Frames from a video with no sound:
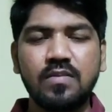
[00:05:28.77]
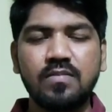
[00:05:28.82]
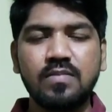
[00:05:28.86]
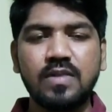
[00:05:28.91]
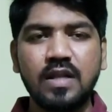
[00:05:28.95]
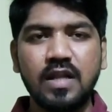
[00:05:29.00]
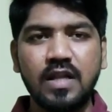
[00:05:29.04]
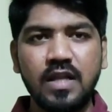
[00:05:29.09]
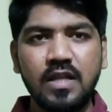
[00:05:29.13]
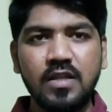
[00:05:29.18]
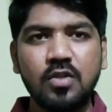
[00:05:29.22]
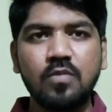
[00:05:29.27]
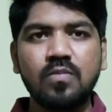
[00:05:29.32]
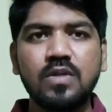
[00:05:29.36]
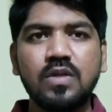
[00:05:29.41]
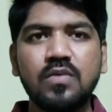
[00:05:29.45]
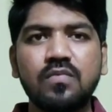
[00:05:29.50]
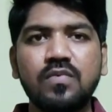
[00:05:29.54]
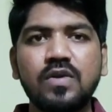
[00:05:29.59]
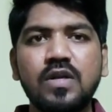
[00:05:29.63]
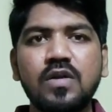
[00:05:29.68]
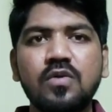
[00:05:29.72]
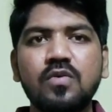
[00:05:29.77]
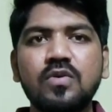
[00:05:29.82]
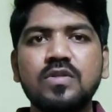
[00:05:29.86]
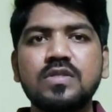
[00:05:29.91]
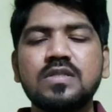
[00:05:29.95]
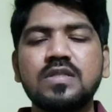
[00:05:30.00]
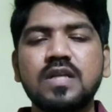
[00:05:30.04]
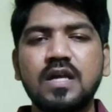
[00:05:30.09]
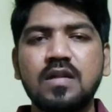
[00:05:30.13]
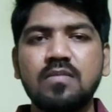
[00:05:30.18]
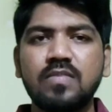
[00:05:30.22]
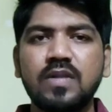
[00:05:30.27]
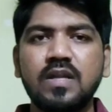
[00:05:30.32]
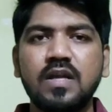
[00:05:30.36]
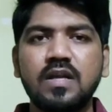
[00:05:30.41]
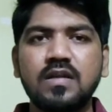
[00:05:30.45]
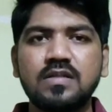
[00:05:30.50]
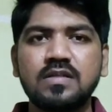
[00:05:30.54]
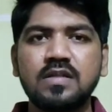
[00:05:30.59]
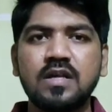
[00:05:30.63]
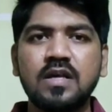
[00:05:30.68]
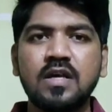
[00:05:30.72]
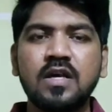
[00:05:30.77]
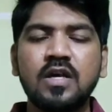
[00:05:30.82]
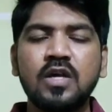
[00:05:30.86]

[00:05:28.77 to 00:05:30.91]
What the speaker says: If the length of the video is 10 minutes,